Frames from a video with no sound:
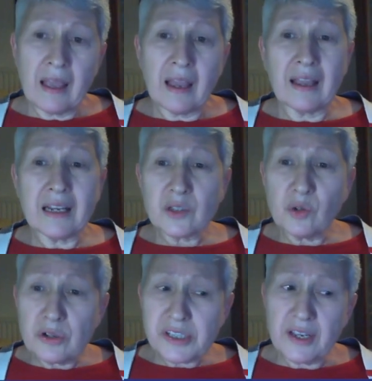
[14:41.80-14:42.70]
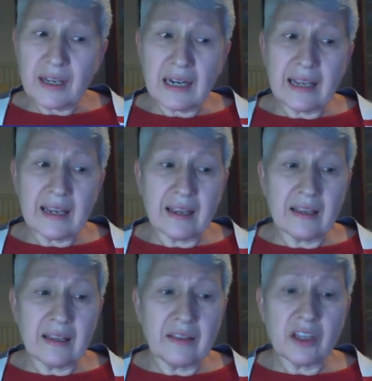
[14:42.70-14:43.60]
And it's also clear
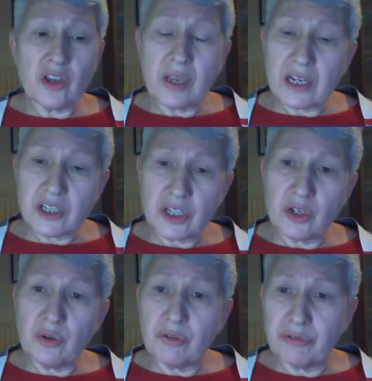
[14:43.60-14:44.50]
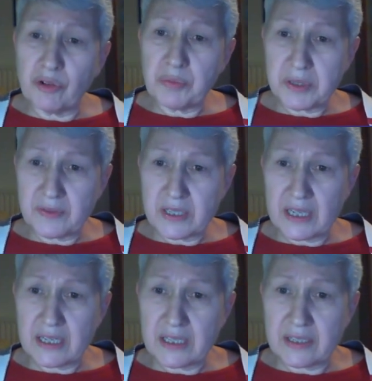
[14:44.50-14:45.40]
that you get two forms of
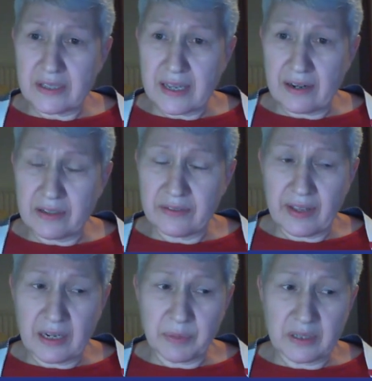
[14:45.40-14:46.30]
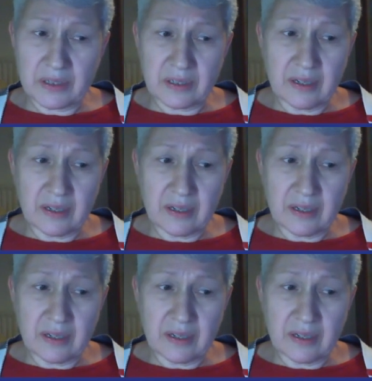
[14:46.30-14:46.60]
disease development: